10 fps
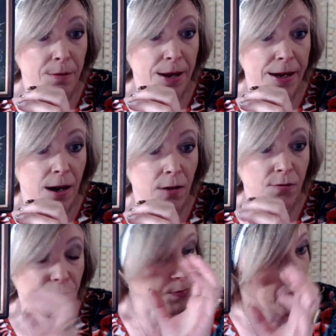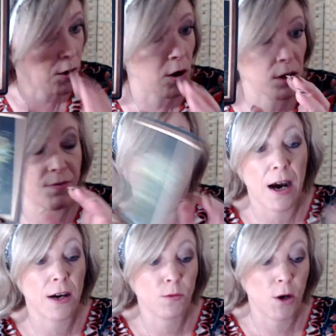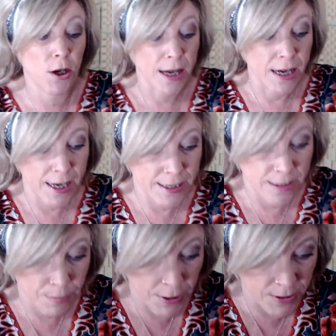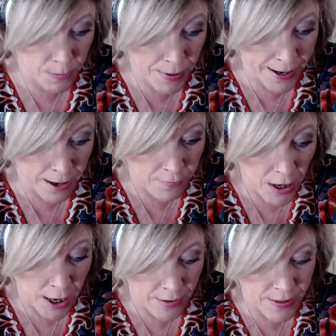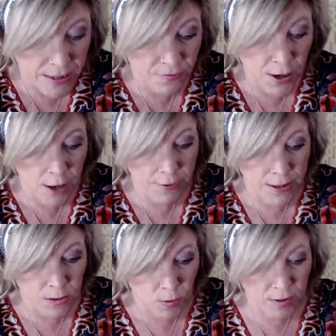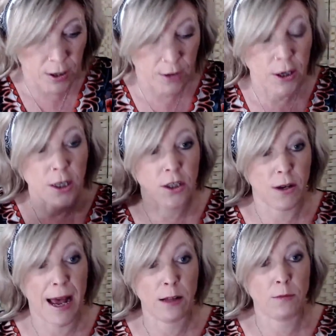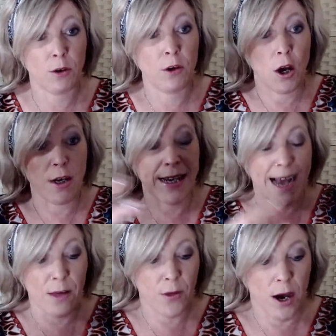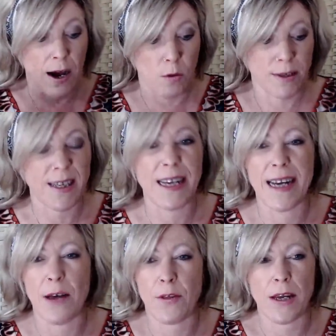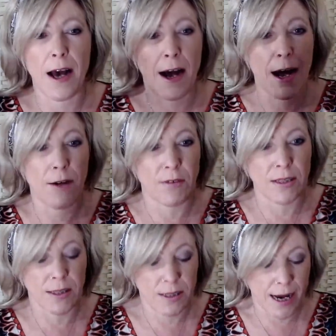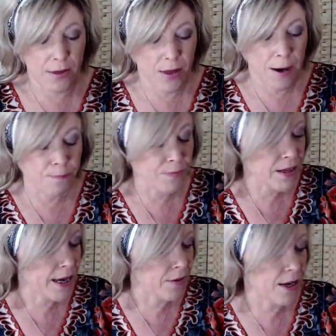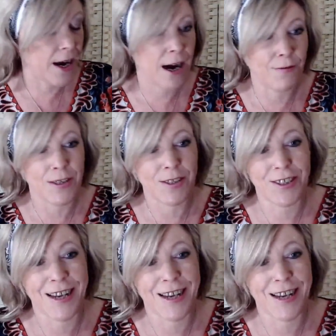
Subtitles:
pay off. All of that hard work is about to pay off. And this fairy is with you to help you gather, I want to say gather your harvest together, establish